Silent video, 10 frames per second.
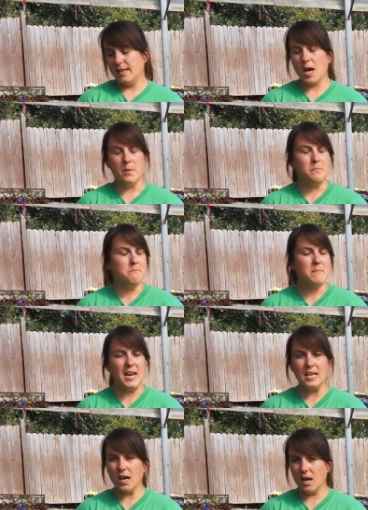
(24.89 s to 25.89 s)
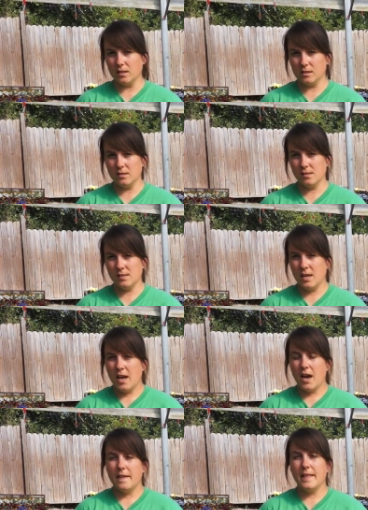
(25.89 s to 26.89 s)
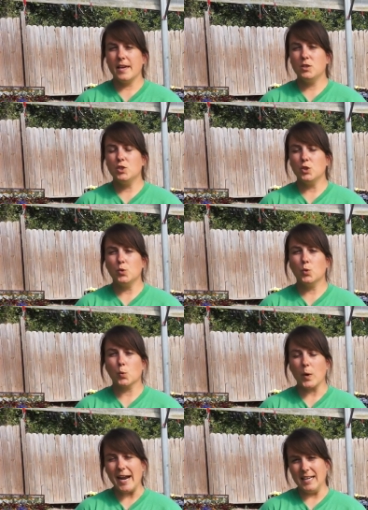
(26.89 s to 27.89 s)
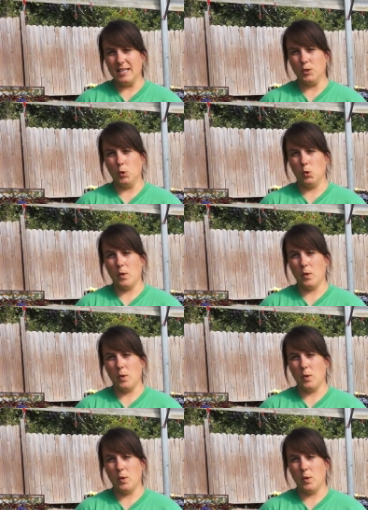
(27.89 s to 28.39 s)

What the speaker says: They come in many colors and they do great in cool